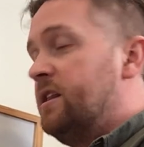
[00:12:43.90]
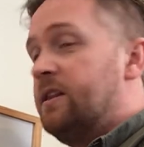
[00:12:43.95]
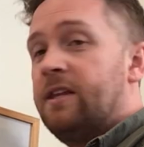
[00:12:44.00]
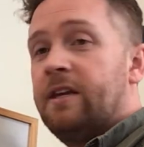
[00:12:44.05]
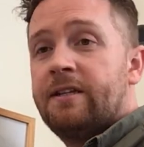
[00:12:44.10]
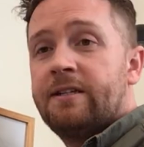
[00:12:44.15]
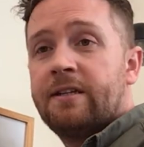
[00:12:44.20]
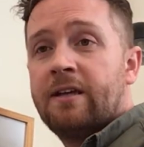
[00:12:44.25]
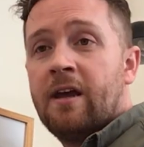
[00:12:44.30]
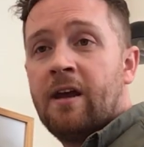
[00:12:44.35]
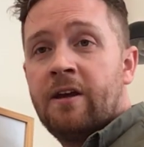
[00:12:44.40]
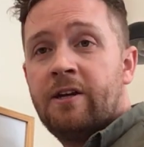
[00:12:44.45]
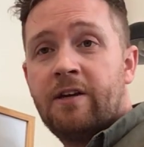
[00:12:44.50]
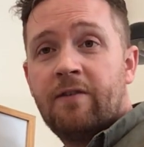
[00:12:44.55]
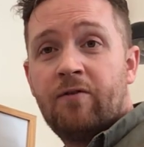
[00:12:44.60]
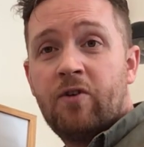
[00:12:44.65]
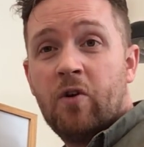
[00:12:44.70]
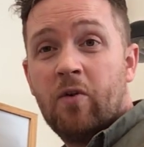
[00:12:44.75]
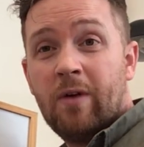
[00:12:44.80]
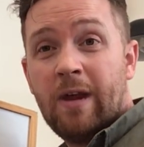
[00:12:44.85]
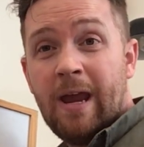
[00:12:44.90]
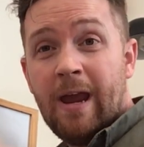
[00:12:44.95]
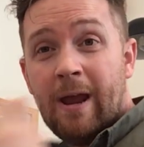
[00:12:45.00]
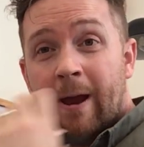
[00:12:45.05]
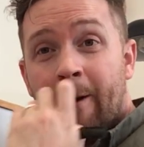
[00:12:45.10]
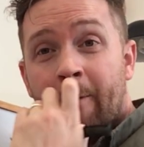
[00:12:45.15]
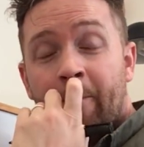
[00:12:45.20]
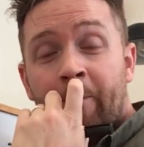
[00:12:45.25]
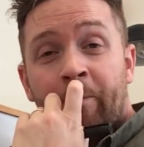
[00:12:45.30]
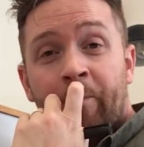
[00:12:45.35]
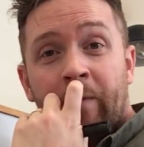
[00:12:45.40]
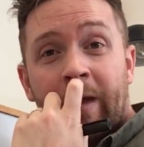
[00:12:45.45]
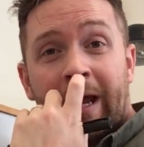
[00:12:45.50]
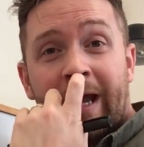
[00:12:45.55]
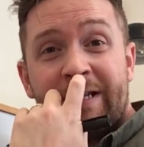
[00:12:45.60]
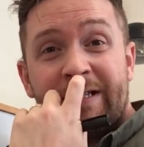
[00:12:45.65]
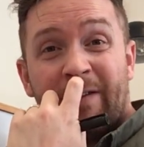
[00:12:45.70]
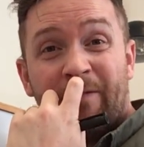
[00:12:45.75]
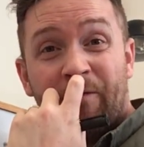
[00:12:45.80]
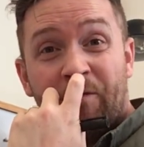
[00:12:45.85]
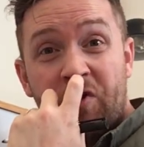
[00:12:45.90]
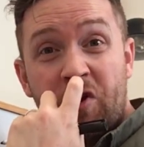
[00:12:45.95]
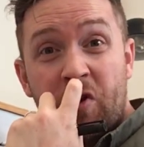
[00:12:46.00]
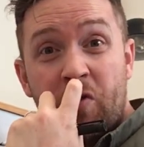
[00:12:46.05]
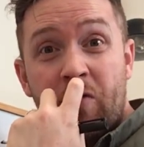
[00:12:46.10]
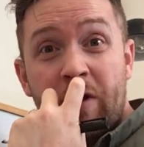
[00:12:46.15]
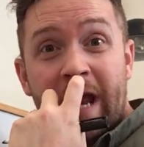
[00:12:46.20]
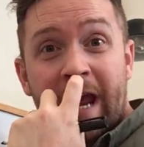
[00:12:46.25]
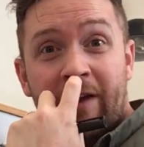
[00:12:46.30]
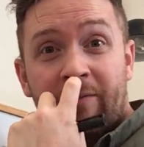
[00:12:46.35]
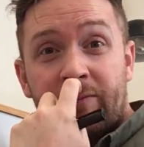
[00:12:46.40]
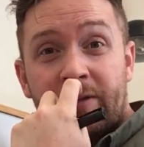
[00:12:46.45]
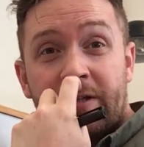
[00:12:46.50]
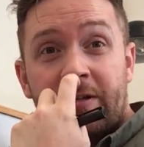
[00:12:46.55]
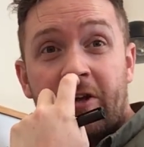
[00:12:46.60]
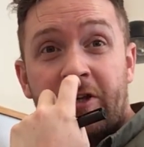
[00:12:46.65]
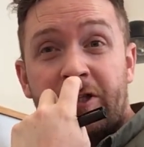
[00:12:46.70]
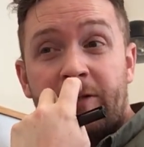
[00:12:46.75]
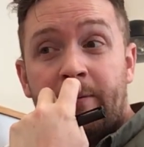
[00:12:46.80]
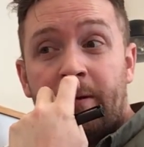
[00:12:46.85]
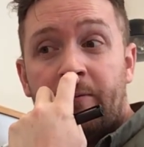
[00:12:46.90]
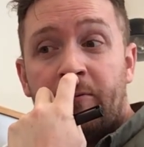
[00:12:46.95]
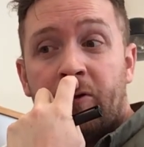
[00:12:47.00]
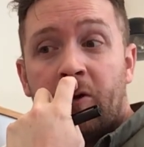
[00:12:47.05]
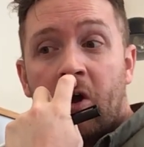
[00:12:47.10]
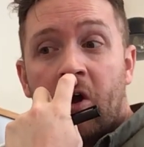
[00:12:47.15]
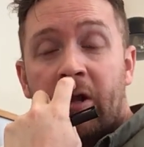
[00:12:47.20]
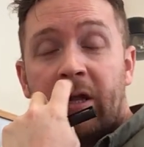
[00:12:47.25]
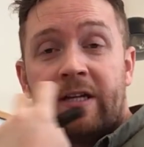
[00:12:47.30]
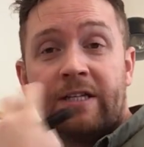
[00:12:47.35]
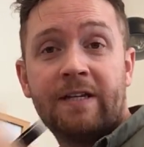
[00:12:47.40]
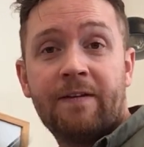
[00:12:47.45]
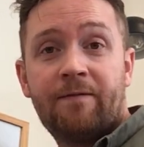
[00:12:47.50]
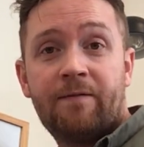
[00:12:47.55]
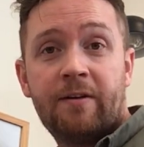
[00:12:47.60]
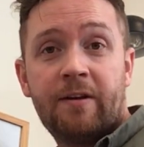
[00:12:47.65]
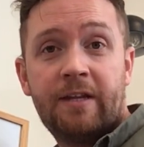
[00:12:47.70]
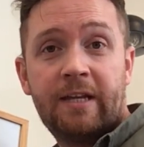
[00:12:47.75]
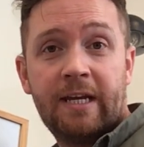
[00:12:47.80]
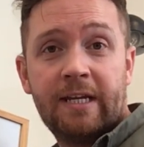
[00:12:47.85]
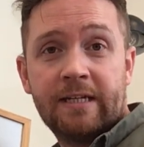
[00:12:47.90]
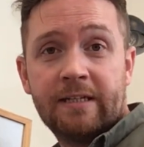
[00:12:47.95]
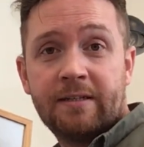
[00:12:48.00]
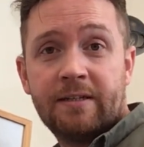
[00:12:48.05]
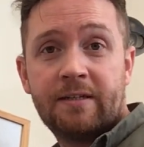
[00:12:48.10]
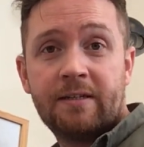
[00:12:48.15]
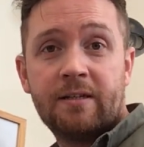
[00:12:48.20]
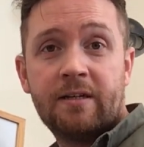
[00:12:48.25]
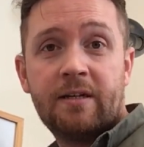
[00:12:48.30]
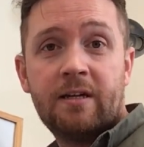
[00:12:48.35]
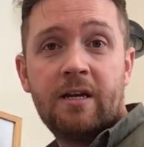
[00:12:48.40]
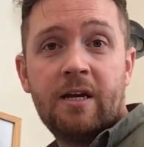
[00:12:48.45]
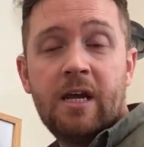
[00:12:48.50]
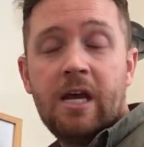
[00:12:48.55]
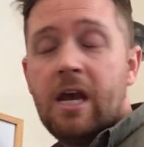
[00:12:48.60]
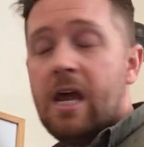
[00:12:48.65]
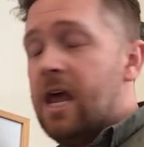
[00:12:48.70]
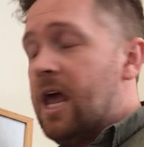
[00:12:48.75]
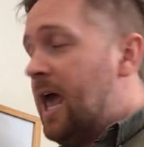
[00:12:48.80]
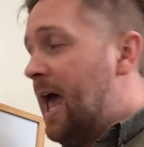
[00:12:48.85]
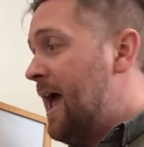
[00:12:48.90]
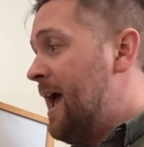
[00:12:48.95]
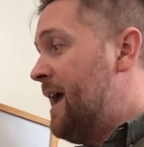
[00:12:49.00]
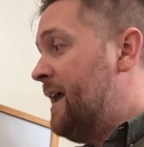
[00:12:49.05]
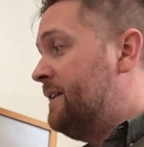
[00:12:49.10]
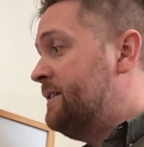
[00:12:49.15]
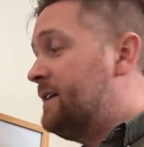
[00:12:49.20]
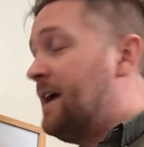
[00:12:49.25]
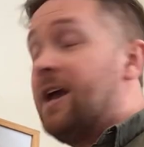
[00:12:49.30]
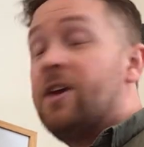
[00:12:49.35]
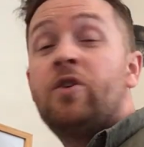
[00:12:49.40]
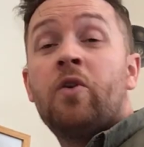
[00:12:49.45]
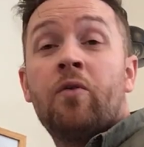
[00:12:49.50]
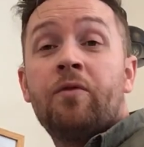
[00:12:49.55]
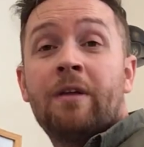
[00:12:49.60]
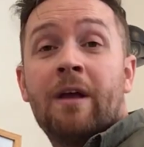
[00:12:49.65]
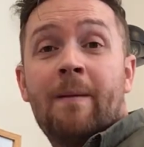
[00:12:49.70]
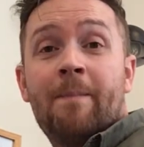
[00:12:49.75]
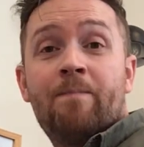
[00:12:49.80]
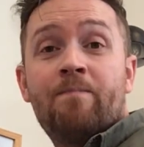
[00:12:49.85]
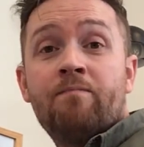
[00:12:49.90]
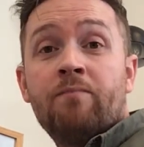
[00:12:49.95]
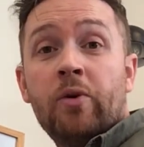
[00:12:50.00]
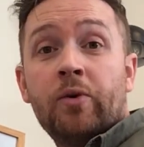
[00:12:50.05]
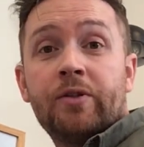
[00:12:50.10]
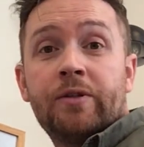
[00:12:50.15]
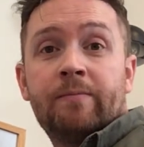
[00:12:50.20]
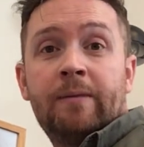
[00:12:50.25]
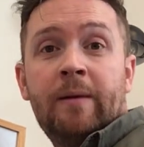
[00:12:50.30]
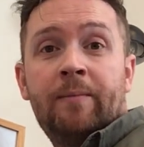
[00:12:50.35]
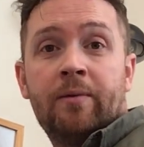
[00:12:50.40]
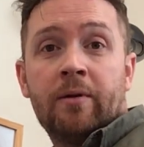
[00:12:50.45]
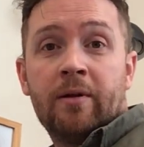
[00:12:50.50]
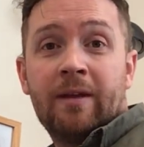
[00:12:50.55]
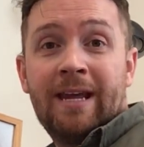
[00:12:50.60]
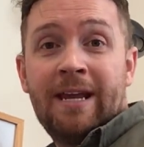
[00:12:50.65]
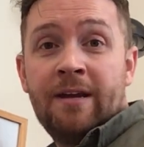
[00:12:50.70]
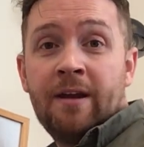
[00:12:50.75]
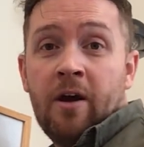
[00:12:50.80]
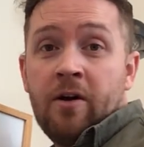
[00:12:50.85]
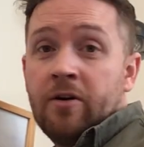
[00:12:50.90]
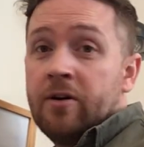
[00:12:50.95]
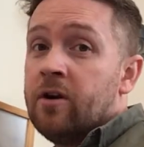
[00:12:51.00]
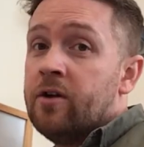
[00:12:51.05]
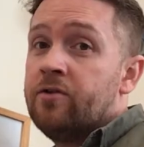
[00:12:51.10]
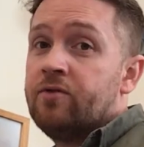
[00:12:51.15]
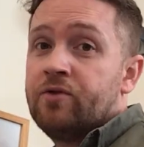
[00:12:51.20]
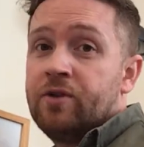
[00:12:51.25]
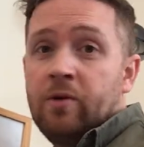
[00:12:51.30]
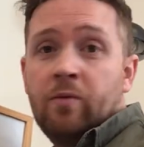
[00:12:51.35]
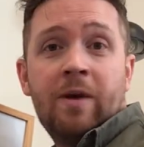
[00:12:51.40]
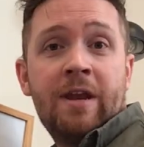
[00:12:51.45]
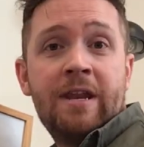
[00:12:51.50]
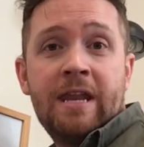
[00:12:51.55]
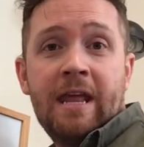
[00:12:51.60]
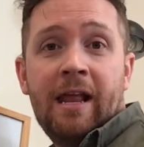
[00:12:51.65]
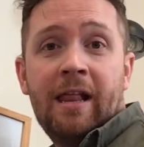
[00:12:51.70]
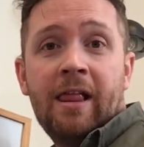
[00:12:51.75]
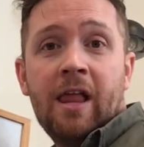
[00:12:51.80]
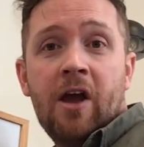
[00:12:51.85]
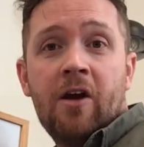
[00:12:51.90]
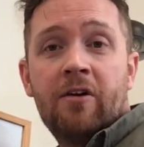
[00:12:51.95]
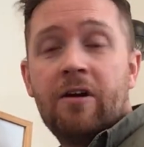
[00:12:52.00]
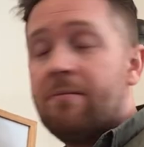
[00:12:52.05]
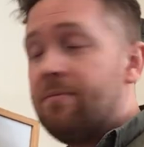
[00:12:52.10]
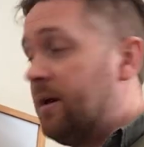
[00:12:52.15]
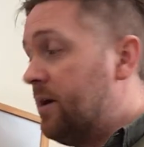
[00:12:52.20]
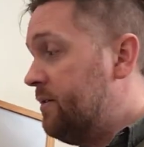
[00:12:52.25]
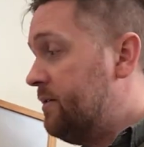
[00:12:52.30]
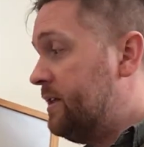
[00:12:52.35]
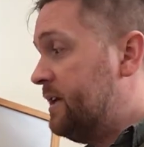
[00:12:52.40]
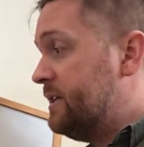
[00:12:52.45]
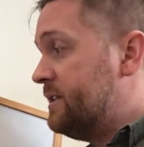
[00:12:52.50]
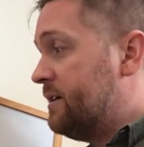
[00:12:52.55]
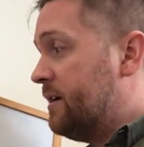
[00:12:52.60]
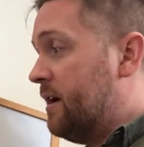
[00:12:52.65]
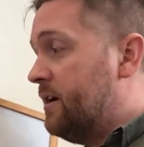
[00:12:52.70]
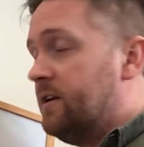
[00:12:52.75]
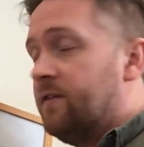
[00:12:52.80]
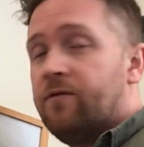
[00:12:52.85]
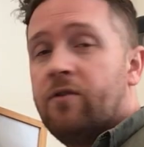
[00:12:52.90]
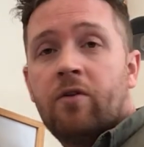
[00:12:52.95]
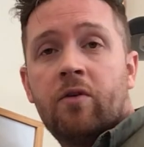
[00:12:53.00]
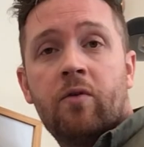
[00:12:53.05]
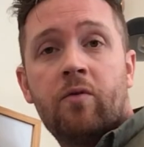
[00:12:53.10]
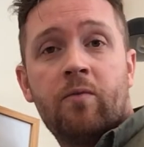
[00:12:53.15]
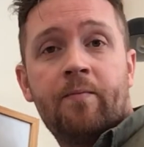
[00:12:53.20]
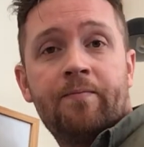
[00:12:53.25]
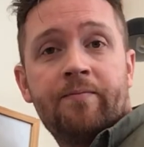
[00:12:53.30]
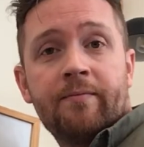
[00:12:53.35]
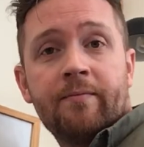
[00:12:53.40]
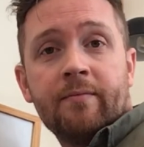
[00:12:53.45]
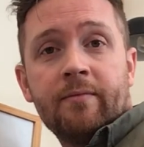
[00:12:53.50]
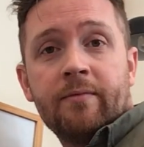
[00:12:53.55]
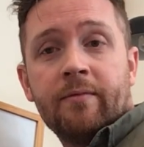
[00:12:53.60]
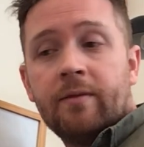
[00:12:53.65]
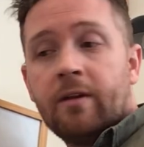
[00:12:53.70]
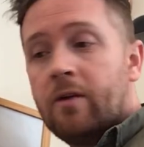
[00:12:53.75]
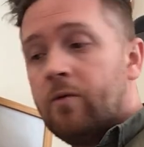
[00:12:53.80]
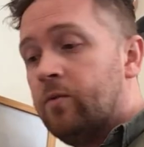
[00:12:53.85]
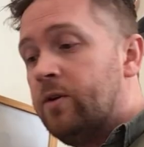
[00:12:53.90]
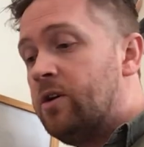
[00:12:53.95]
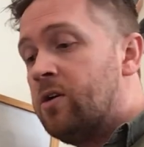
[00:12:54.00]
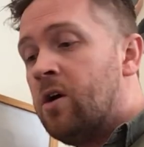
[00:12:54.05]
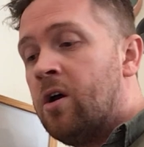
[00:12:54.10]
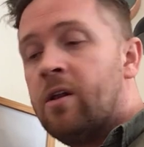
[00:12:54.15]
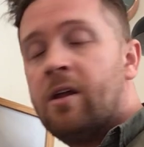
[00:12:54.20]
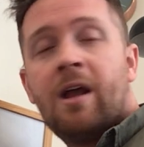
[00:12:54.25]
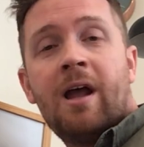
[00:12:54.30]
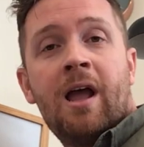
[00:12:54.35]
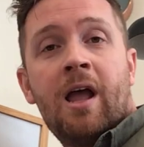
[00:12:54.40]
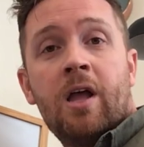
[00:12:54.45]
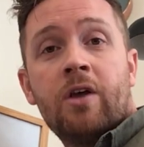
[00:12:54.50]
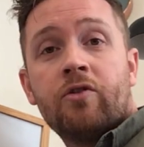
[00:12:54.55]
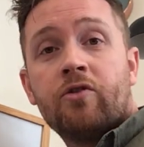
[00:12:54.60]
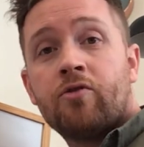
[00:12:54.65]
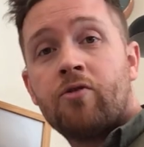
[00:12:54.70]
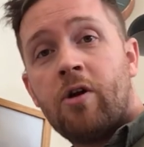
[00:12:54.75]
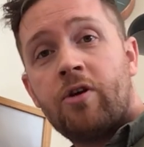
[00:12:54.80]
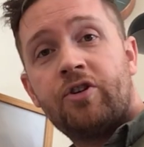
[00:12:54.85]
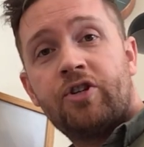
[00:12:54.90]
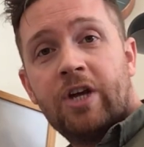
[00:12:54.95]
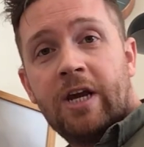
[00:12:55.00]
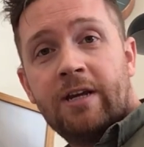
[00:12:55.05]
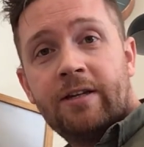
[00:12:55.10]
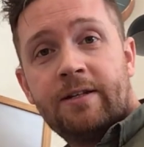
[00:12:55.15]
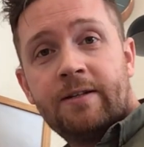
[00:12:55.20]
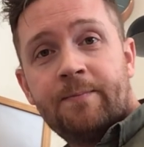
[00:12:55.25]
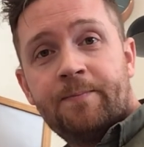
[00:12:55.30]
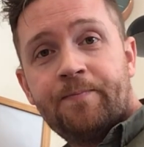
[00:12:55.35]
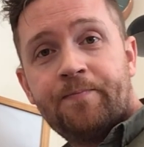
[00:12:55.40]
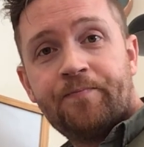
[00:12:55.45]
This kind of note here has a few names. Lots of people call it different things. And I know that most people in our country, when they learn about this kind of note, we call it a crotchet.